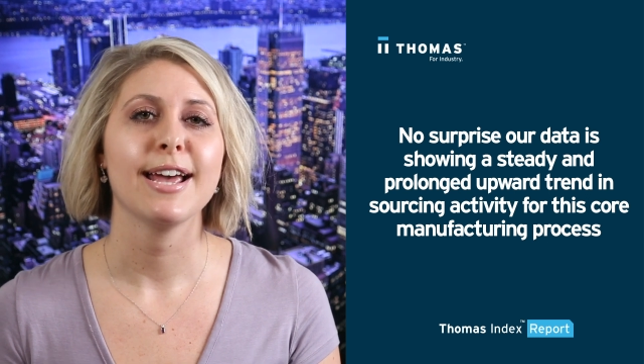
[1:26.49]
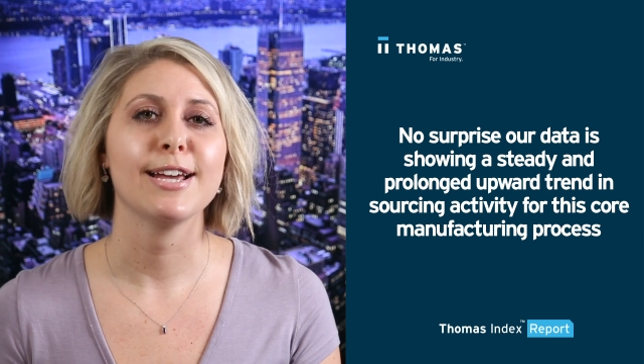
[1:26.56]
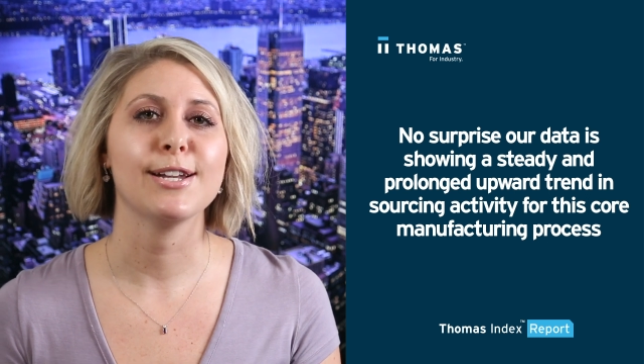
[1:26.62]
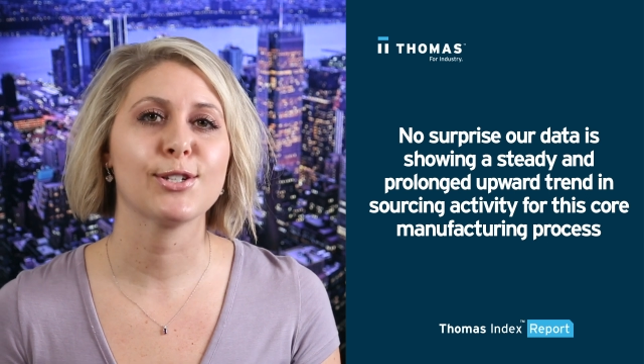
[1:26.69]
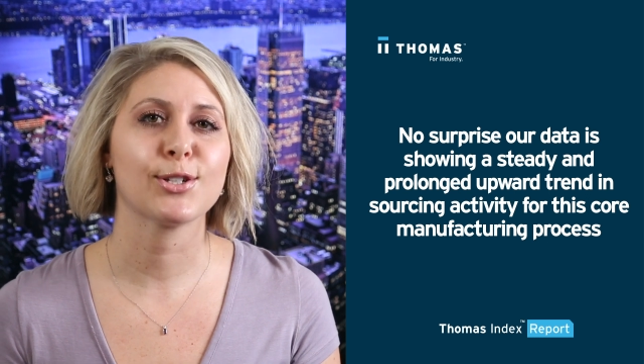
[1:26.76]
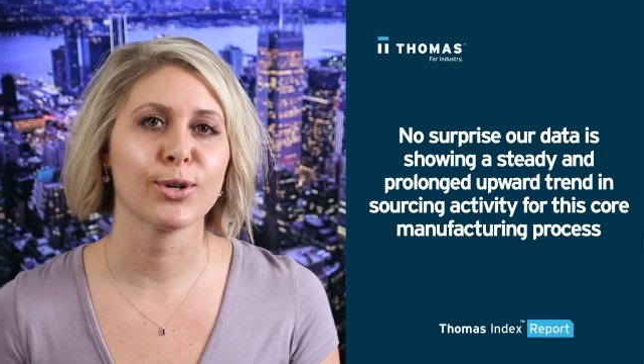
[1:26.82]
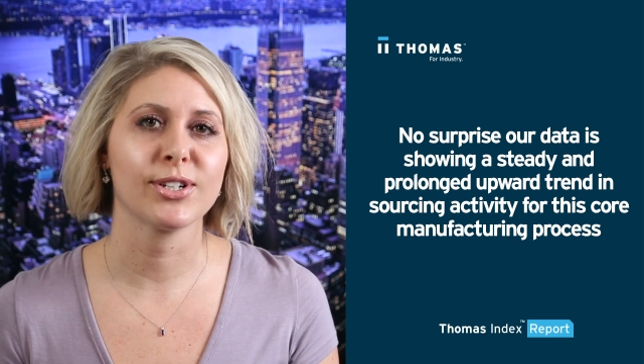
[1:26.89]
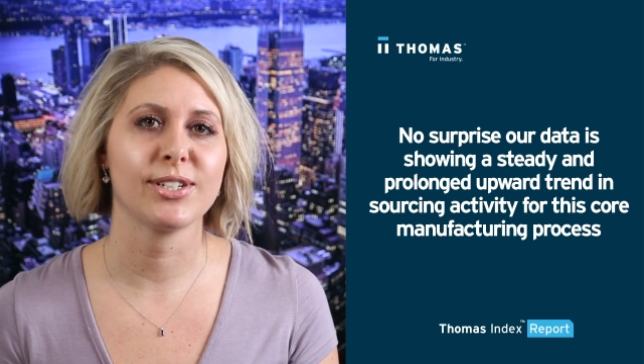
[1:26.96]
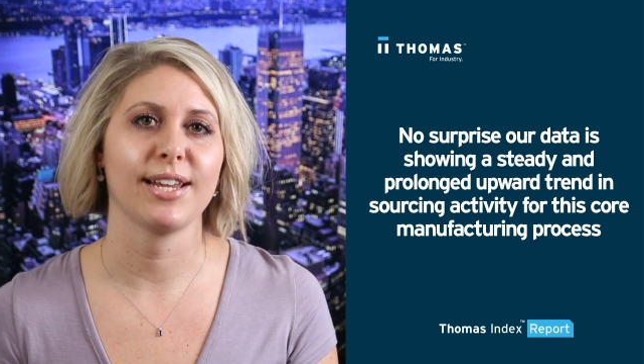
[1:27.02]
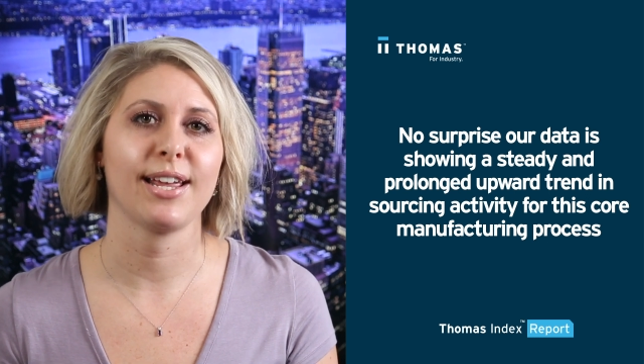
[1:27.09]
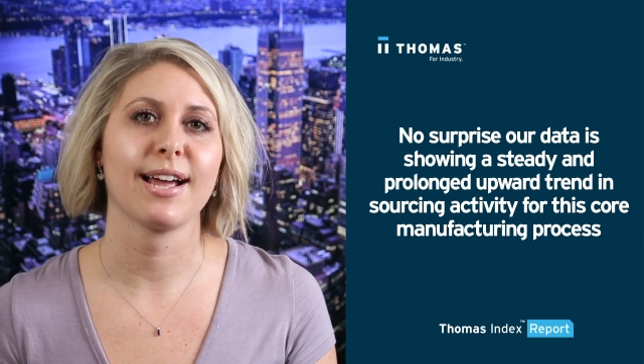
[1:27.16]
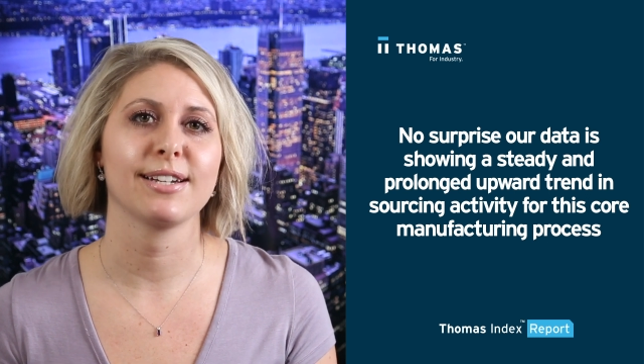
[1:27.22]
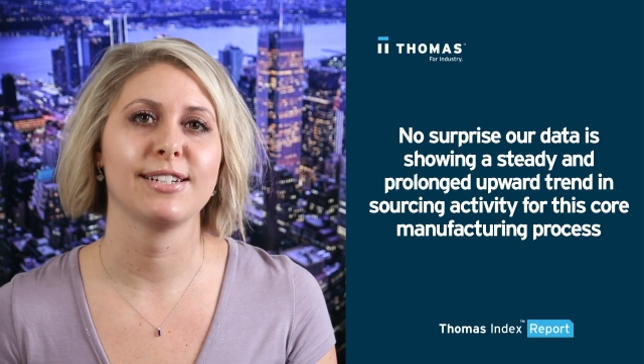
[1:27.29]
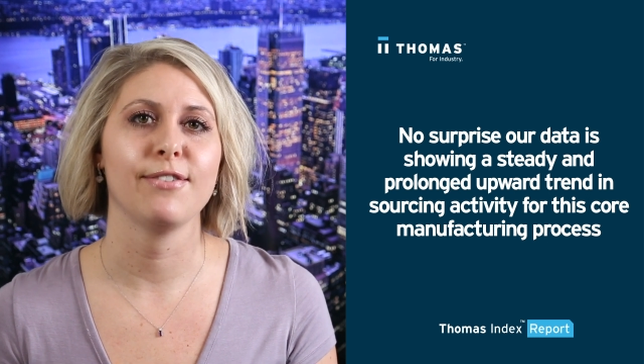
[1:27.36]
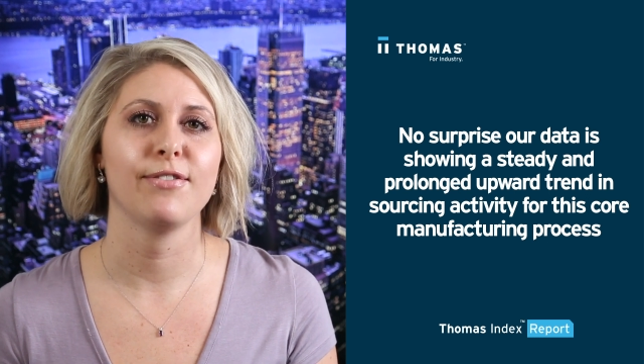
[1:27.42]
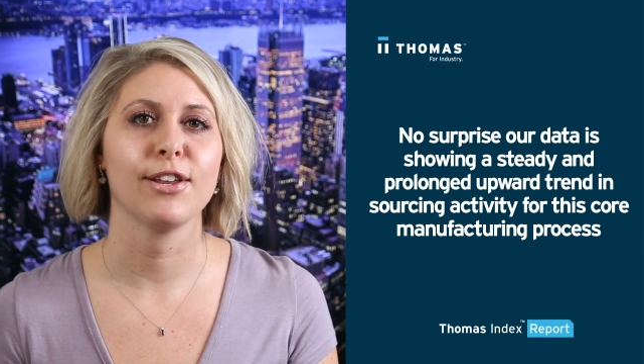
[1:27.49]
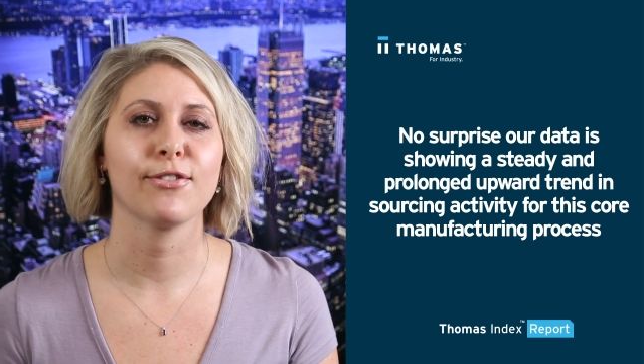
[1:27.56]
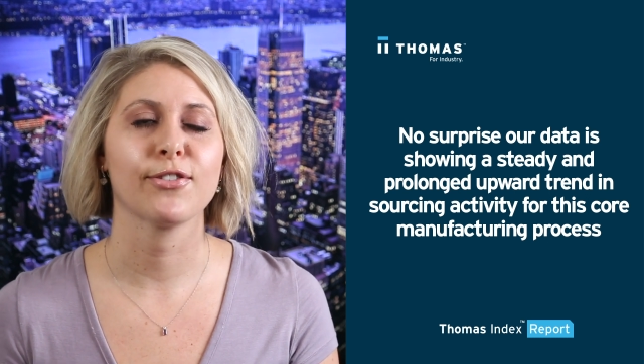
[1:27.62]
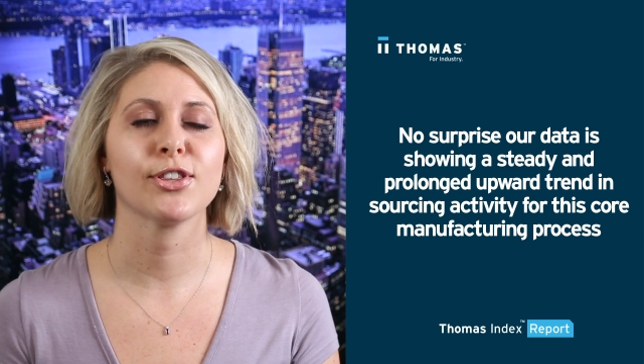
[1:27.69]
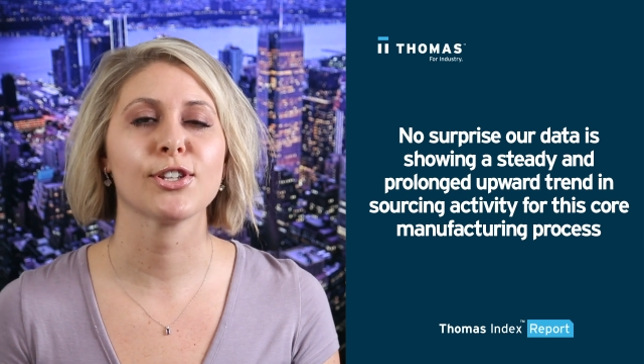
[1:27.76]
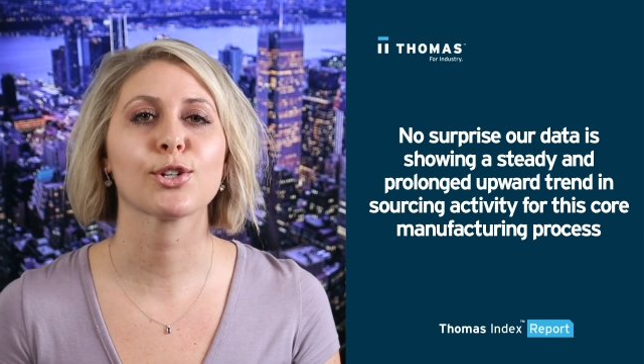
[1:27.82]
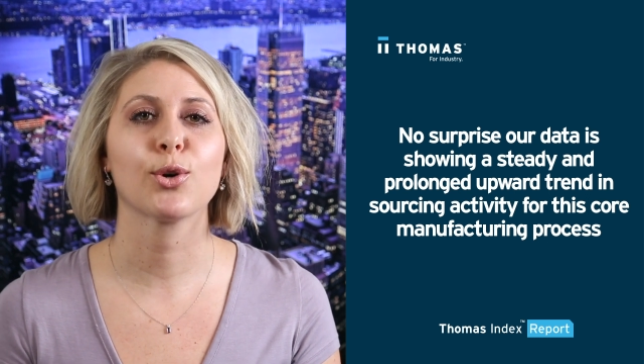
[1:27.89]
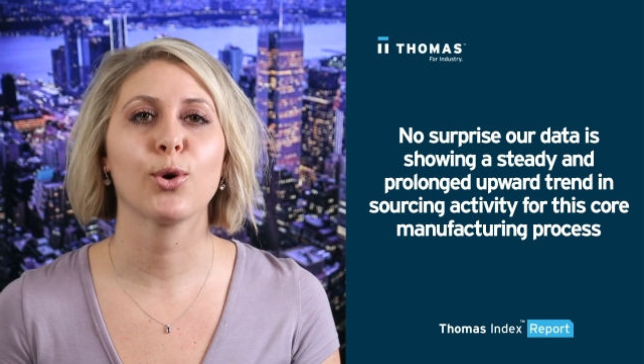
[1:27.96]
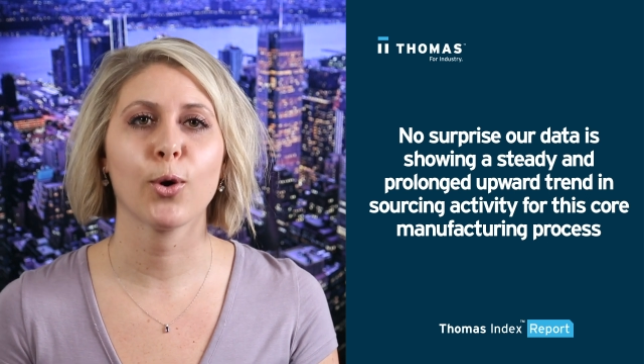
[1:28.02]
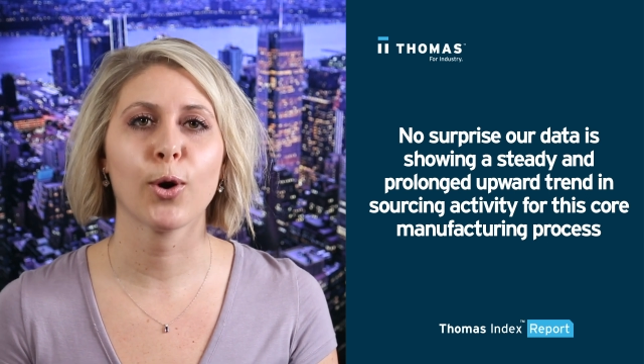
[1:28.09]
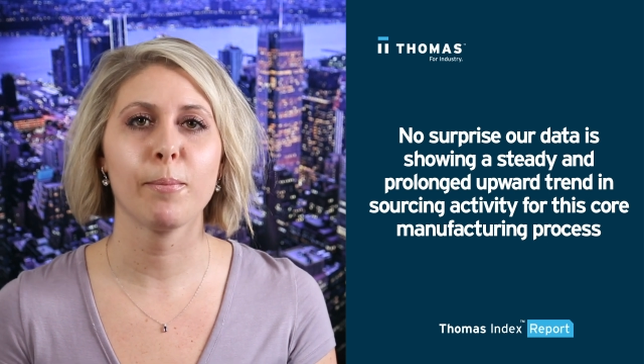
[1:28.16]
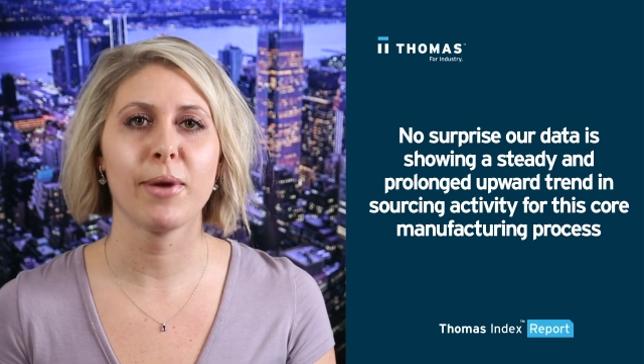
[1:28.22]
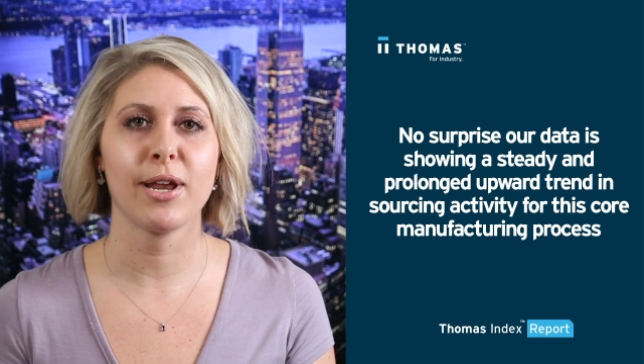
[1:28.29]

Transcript: in sourcing activity for this core